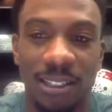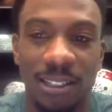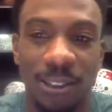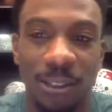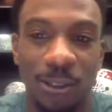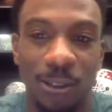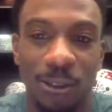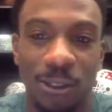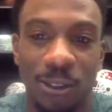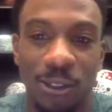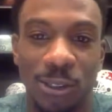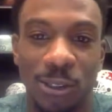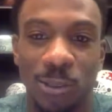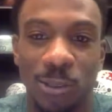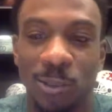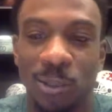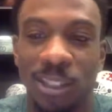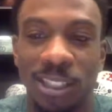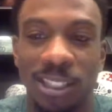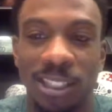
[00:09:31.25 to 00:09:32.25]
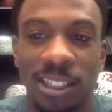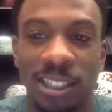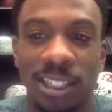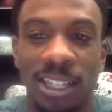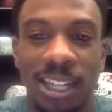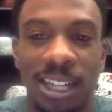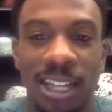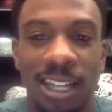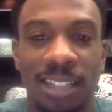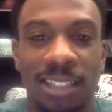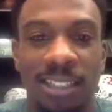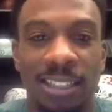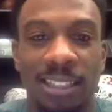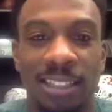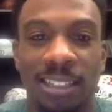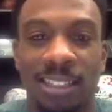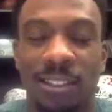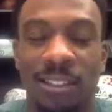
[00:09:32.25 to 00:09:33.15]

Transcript: Those are two really good guys.